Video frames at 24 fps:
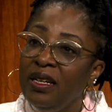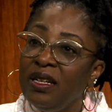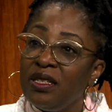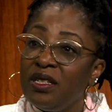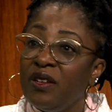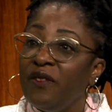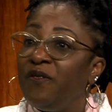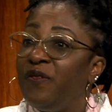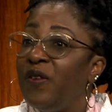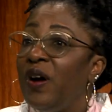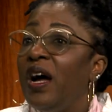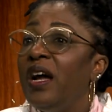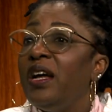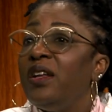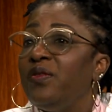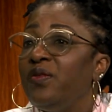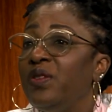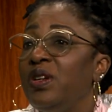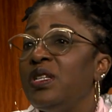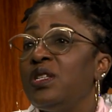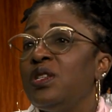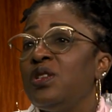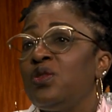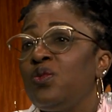to find
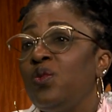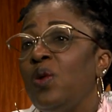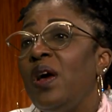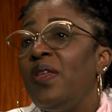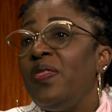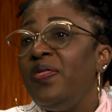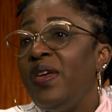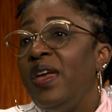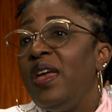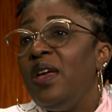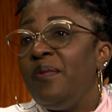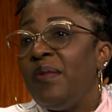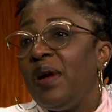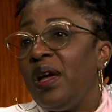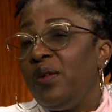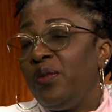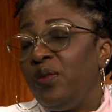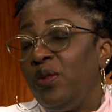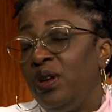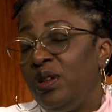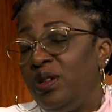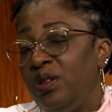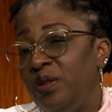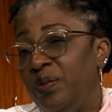reasons why they might
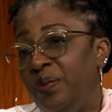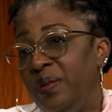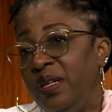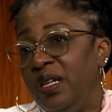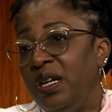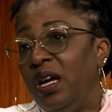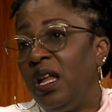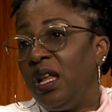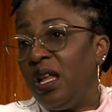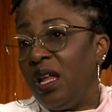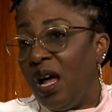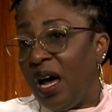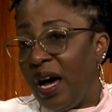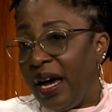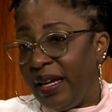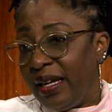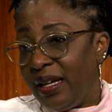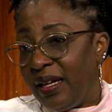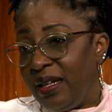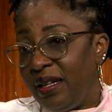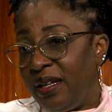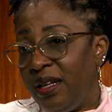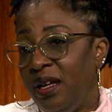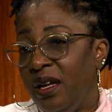want to be a mm-hmm.
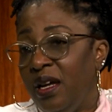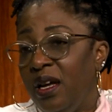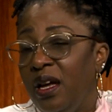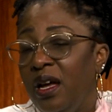lion.